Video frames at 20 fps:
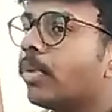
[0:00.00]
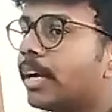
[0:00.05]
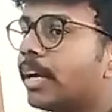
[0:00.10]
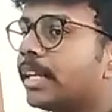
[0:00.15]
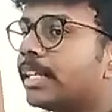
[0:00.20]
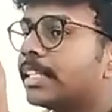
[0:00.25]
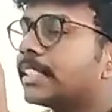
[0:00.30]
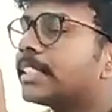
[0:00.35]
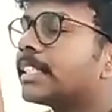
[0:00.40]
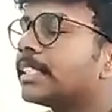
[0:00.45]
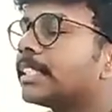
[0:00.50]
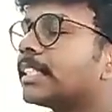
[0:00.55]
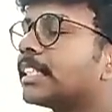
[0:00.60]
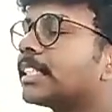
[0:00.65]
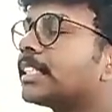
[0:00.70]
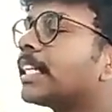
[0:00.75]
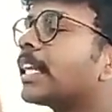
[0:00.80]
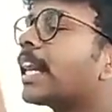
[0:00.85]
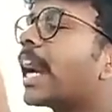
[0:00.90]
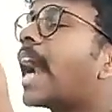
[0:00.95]
this is
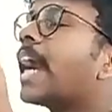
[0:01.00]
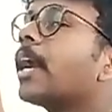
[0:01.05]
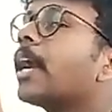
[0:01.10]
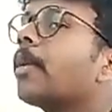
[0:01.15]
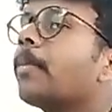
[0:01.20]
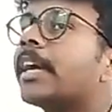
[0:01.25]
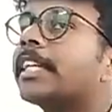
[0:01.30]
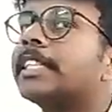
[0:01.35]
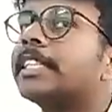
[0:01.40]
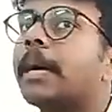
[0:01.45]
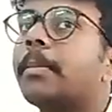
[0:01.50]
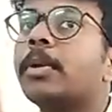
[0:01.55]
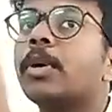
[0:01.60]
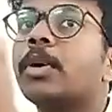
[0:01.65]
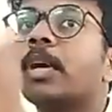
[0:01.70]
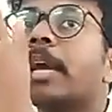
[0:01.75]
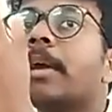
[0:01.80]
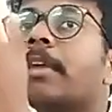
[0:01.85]
just a random example, okay,